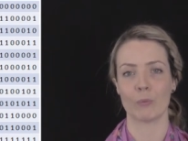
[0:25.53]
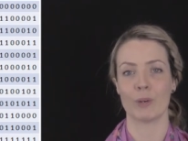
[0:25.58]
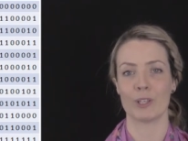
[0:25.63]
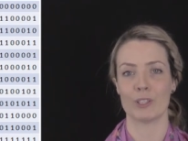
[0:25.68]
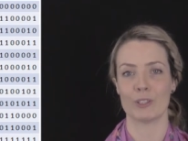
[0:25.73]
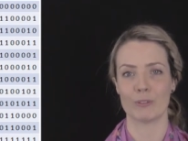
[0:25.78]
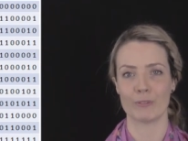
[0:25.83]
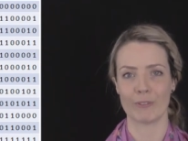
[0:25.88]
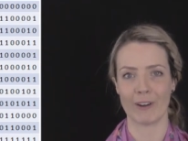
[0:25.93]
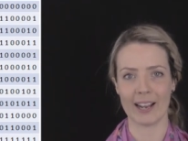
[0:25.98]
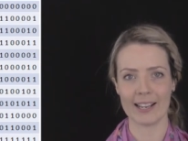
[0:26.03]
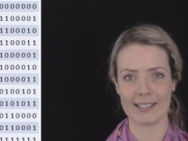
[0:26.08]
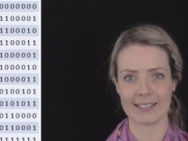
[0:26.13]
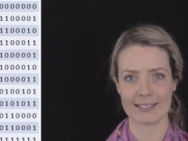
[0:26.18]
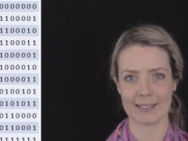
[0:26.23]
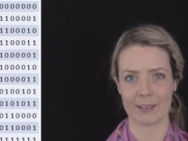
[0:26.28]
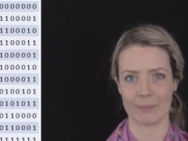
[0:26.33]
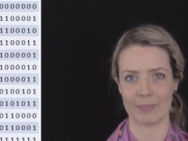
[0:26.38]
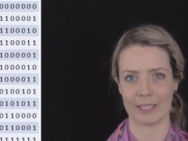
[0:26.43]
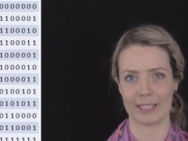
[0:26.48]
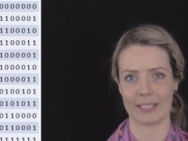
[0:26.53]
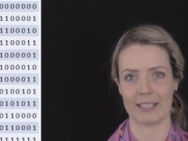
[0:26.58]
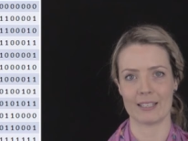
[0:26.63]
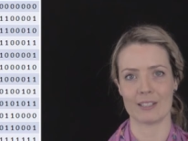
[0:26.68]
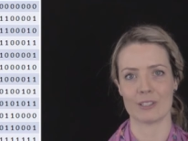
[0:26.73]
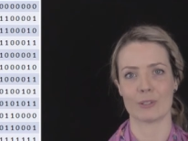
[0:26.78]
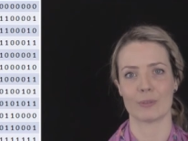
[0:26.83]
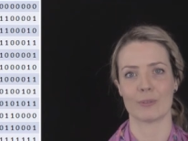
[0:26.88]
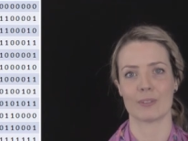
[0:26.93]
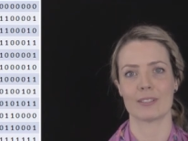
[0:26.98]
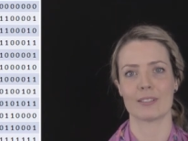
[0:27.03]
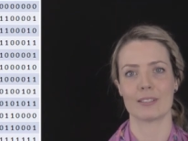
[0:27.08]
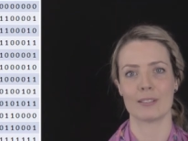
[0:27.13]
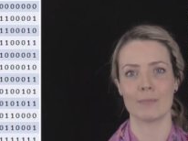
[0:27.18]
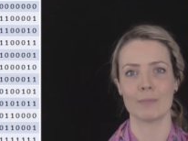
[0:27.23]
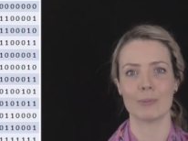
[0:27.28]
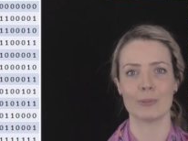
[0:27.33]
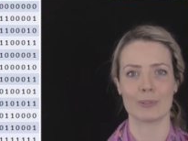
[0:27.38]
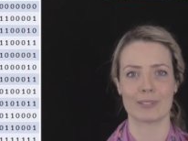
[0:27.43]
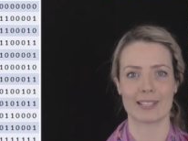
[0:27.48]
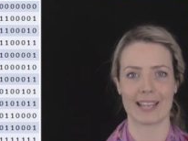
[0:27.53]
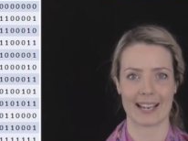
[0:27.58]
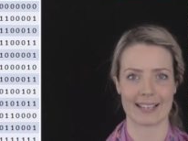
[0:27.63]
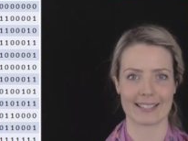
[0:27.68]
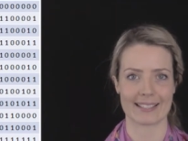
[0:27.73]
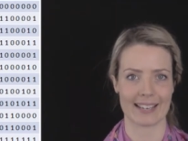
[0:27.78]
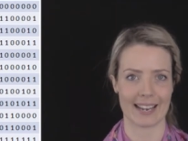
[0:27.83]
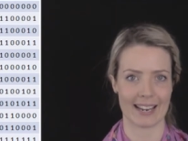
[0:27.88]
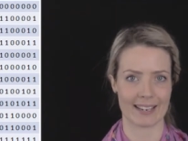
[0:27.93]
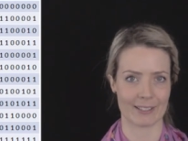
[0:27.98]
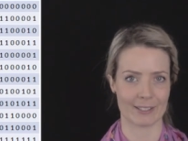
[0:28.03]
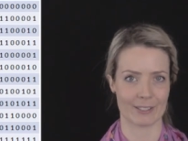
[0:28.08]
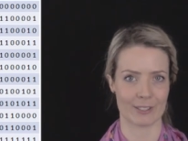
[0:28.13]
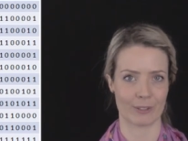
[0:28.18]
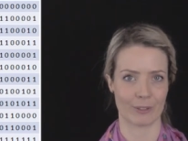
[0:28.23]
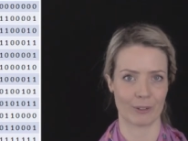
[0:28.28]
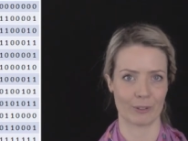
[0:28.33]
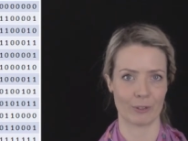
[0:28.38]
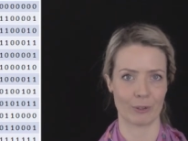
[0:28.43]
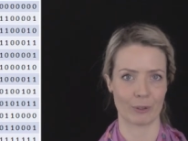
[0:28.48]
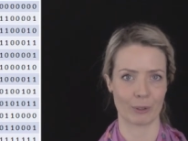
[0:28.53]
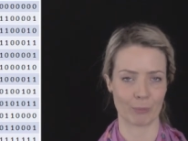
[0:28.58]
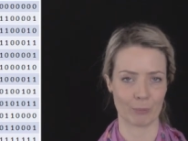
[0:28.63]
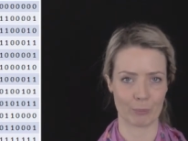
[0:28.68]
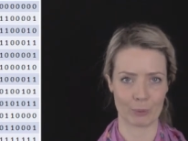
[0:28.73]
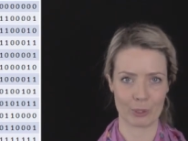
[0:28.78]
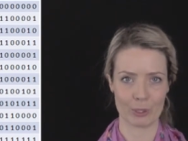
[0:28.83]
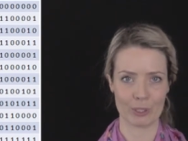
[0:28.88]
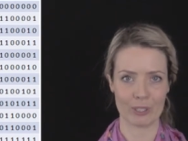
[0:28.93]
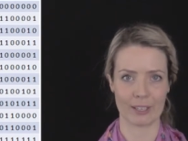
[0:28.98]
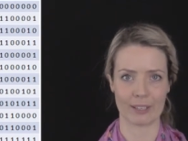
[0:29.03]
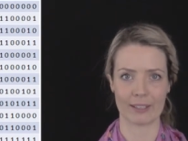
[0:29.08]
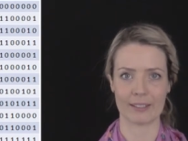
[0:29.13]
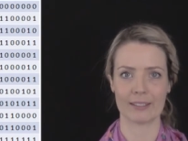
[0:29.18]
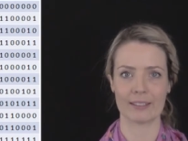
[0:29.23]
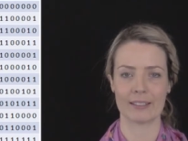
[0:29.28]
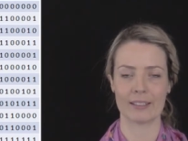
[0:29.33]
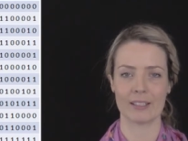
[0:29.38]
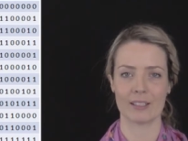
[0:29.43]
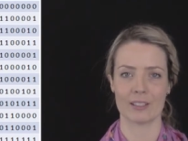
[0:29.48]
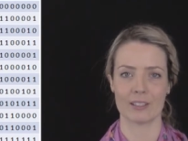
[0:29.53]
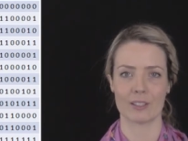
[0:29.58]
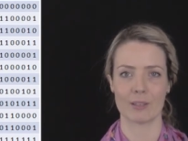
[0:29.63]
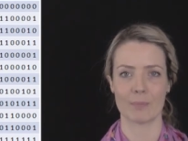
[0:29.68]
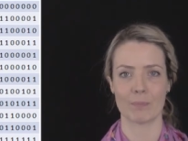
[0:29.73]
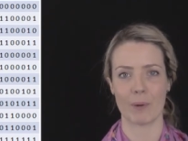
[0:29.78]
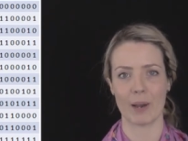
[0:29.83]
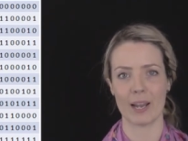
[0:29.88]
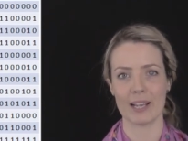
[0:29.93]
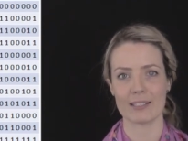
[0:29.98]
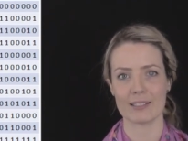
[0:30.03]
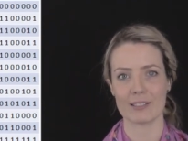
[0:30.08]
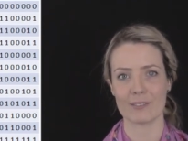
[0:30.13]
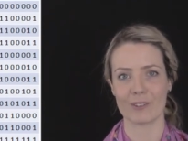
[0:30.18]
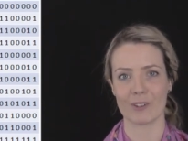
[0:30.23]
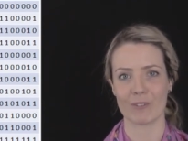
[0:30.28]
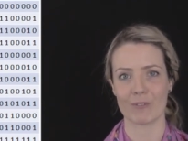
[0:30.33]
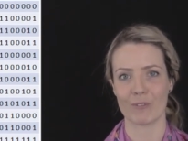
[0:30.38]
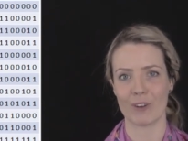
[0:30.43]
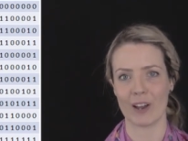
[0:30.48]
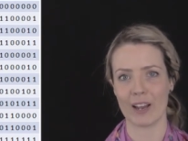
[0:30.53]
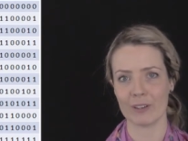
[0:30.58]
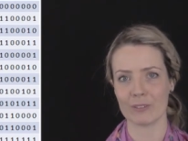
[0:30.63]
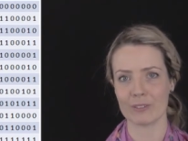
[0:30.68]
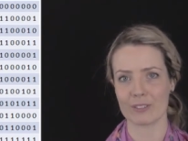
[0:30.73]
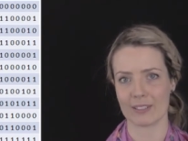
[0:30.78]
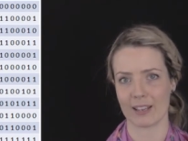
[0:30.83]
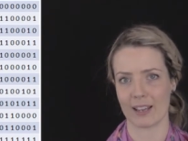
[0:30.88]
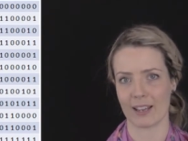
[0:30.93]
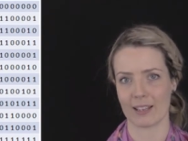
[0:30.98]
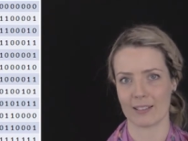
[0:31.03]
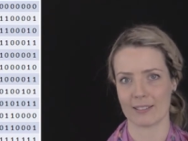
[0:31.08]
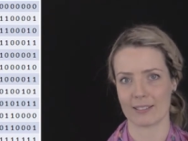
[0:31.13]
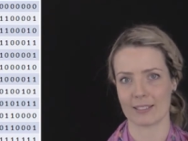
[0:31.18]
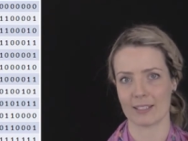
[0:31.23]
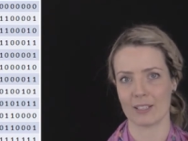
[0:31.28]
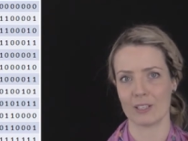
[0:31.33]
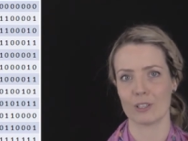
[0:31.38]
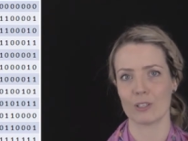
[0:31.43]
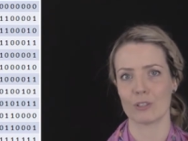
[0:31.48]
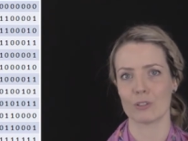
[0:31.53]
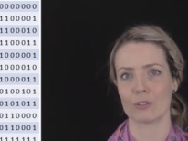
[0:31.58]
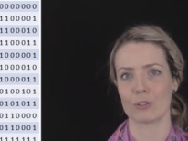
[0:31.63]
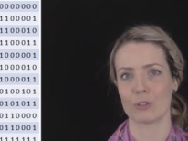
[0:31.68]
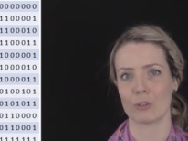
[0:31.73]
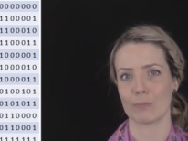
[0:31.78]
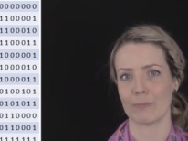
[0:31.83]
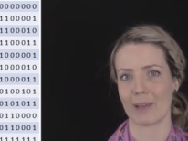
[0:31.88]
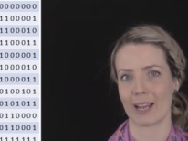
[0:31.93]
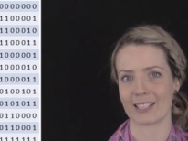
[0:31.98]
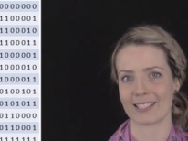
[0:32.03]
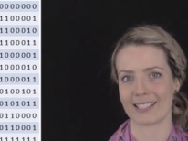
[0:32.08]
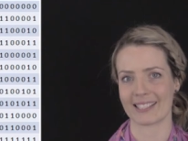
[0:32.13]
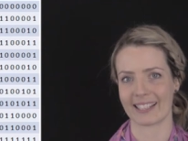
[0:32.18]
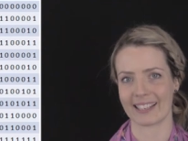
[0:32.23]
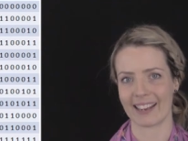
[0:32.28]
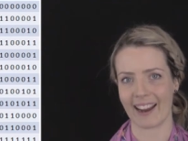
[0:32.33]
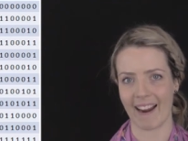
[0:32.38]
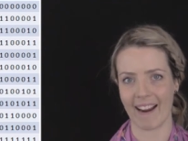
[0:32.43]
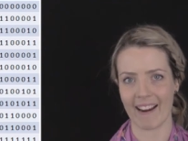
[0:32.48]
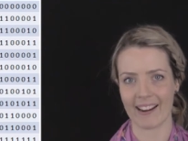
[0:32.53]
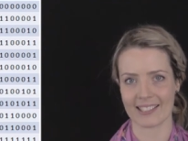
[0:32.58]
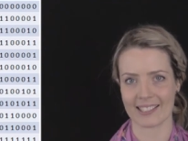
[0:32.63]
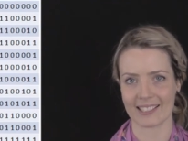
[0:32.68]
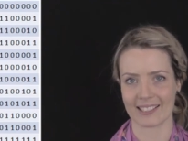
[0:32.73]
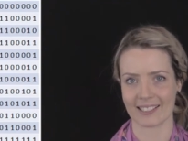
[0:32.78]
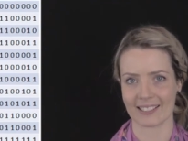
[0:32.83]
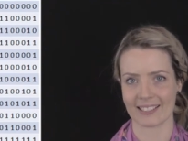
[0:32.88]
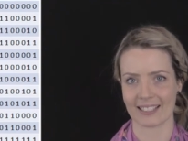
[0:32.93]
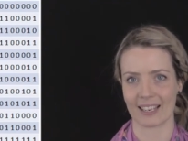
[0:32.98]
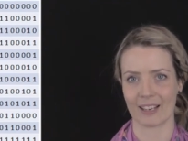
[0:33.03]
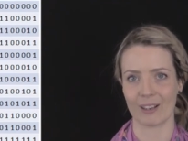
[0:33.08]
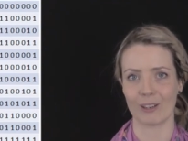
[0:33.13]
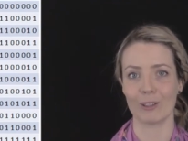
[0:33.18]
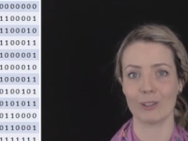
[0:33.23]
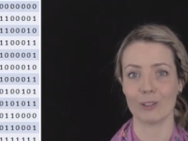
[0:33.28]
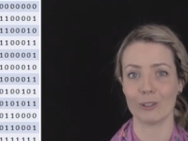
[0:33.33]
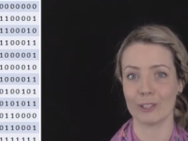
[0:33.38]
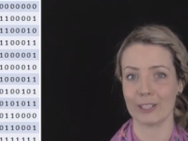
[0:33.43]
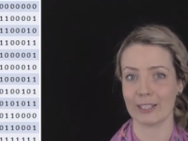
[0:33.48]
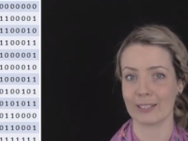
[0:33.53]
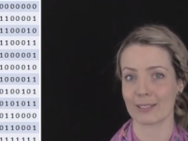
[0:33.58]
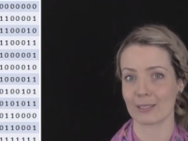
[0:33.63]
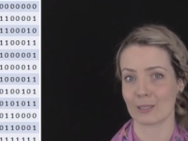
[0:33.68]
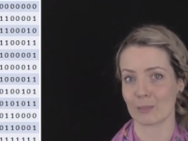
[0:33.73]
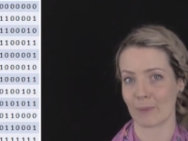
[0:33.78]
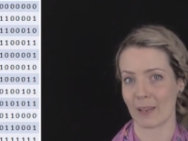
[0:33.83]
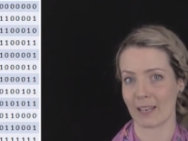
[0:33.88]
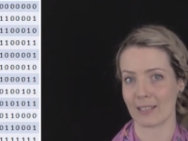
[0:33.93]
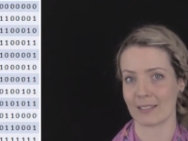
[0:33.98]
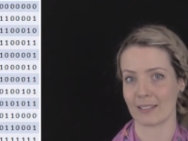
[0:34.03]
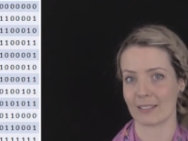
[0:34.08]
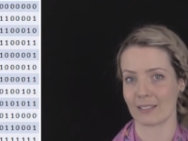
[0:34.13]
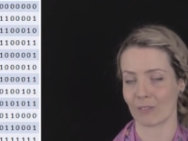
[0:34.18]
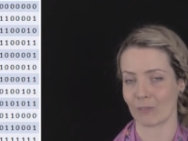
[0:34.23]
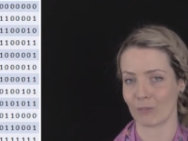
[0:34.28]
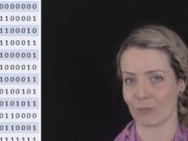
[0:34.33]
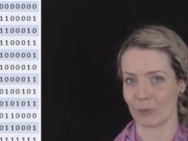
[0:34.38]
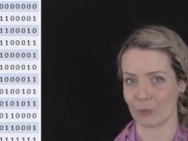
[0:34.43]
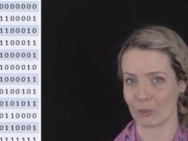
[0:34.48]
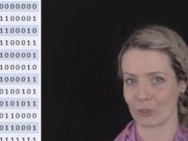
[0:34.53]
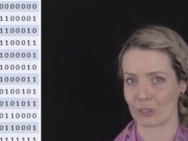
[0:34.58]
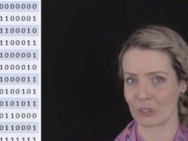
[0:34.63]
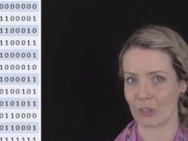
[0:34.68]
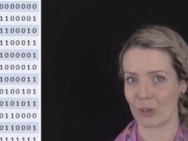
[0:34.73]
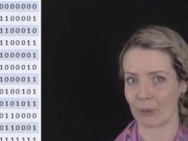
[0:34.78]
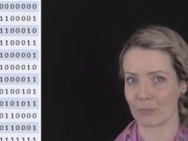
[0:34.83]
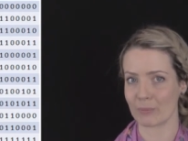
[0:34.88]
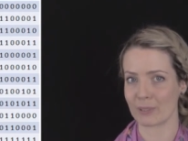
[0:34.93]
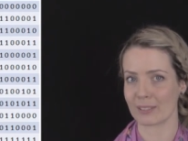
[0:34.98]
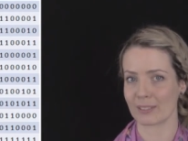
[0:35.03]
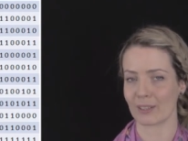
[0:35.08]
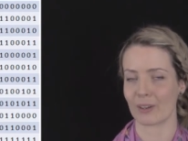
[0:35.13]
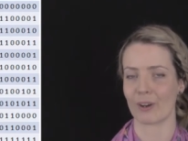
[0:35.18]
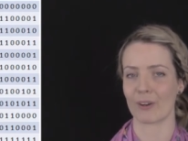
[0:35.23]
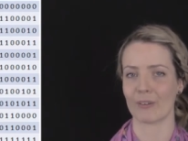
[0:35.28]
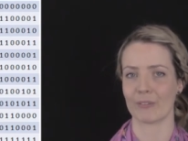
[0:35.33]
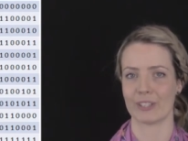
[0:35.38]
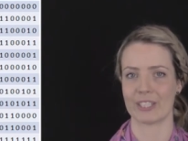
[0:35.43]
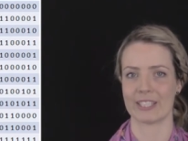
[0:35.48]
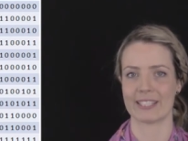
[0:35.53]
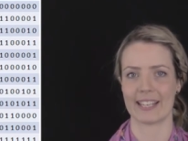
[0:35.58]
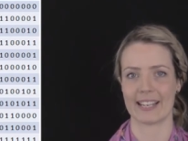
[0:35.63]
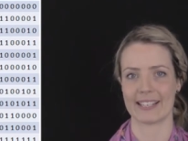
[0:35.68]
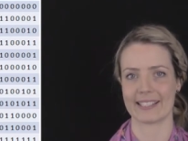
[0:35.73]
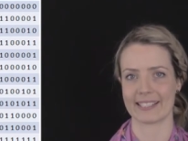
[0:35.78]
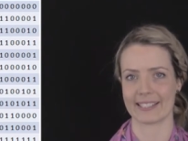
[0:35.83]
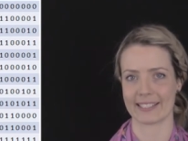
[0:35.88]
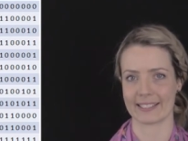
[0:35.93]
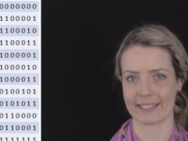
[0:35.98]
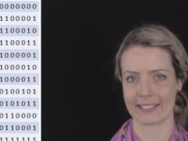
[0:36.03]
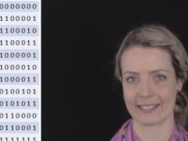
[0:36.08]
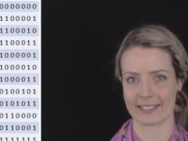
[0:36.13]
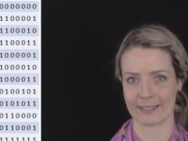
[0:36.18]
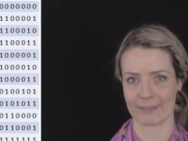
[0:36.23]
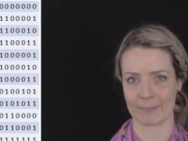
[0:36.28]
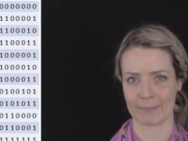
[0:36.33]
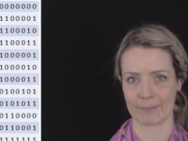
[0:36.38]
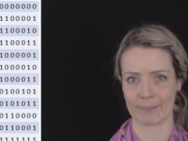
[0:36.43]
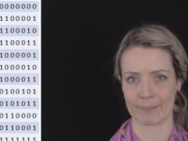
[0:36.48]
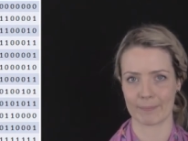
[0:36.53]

When you write something into a simple text editor on your computer, the bytes of the file size should match the characters, including the spaces and full stops, of the sentence.